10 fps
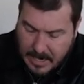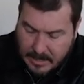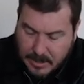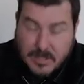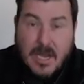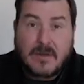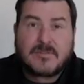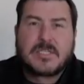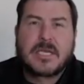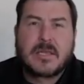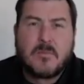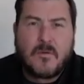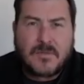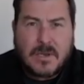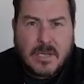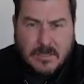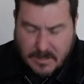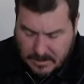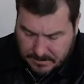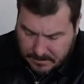just kind of tick them off the list.